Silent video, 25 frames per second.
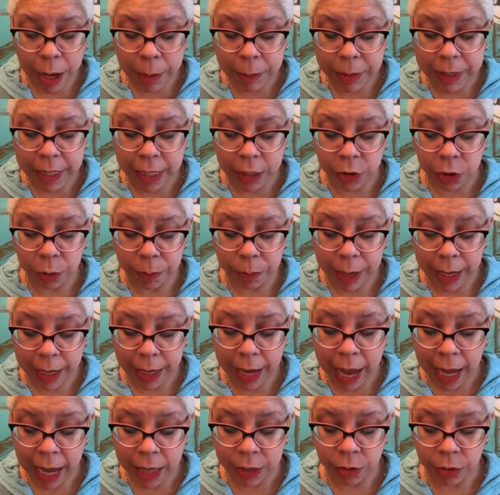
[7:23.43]
potential pet
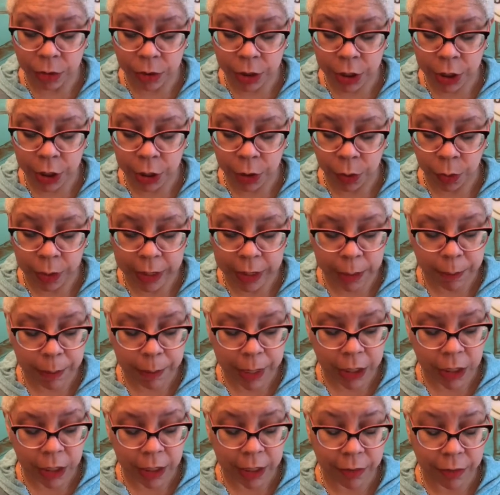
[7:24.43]
hazards too,
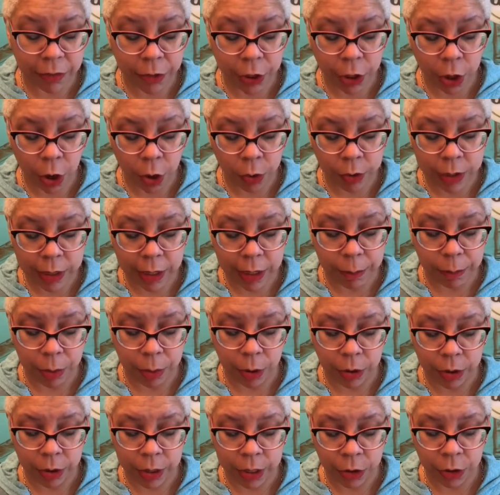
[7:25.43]
especially if coats and
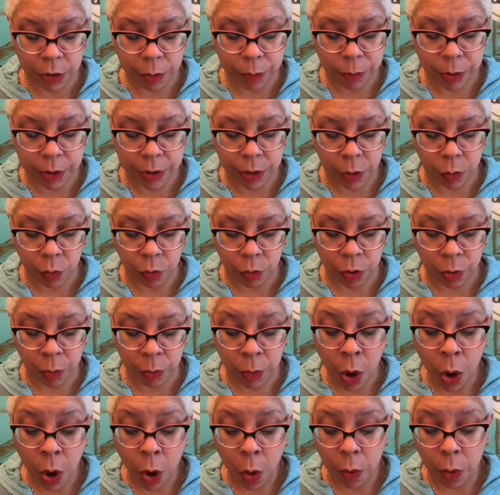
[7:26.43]
purses are put in a
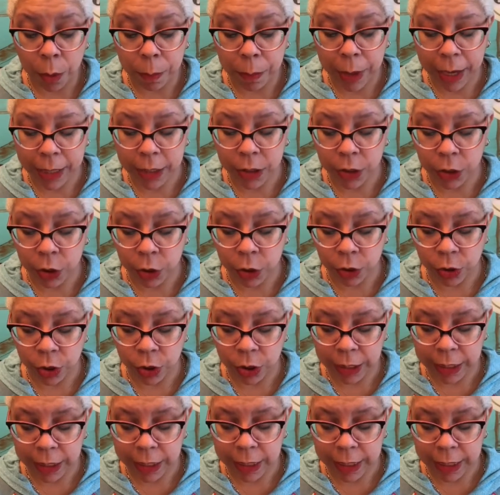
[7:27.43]
room where pets
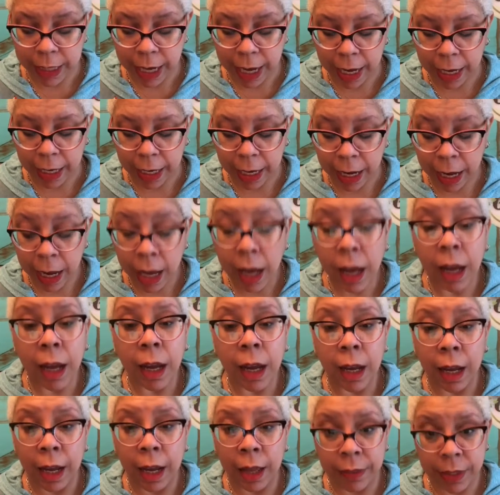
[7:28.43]
usually stay.
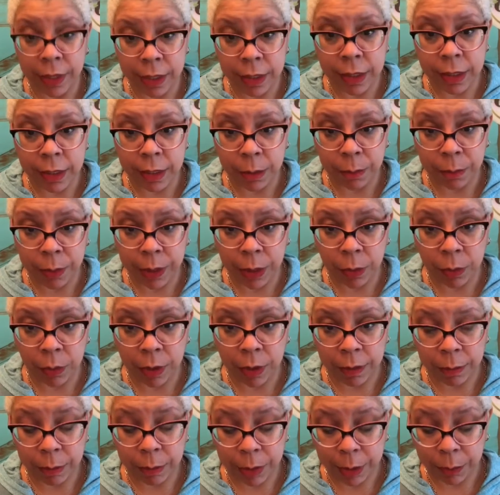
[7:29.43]
And this is a big
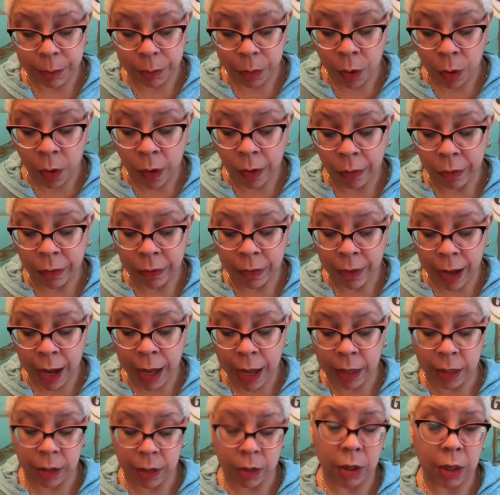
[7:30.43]
one, people.
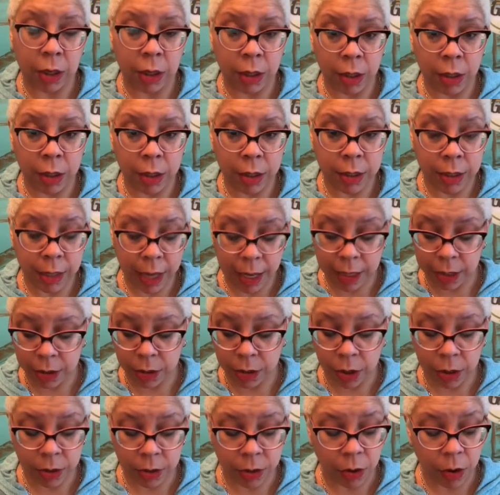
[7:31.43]
Xylitol.
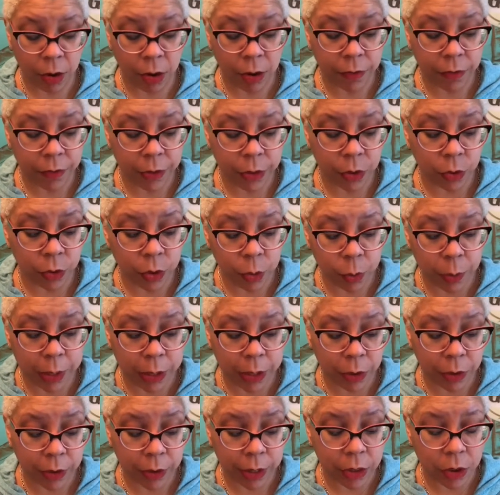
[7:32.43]
Xylitol is an artificial
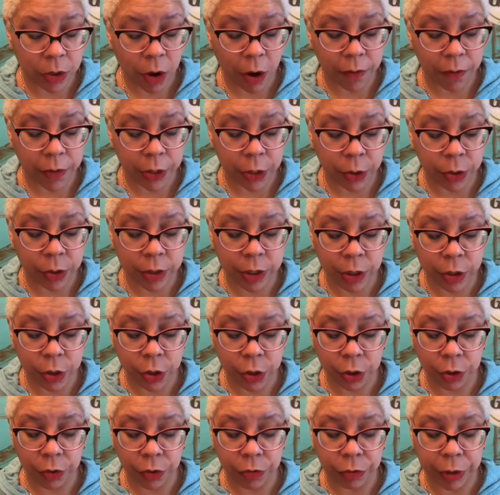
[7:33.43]
sweetener that's often used in
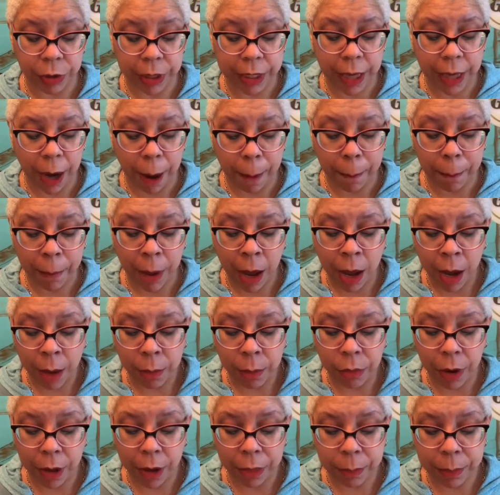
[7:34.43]
sugar-free gum,
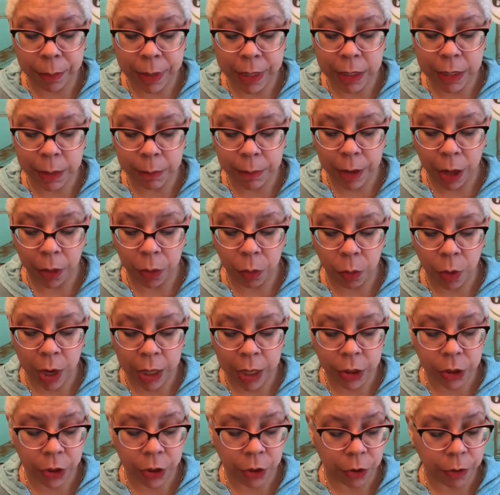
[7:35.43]
breath mints,
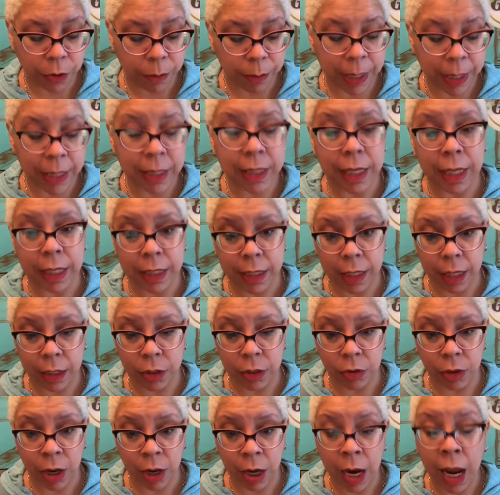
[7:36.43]
mouthwash, toothpaste,
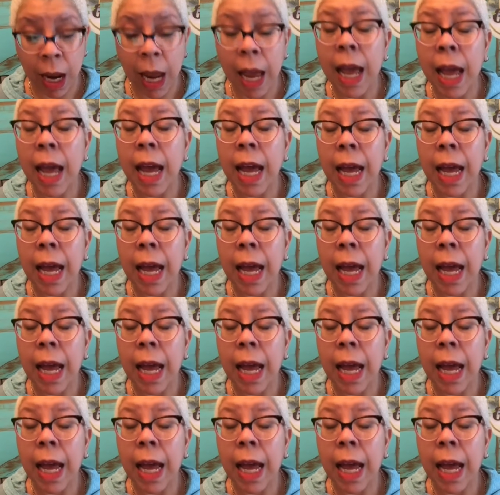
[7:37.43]
etc.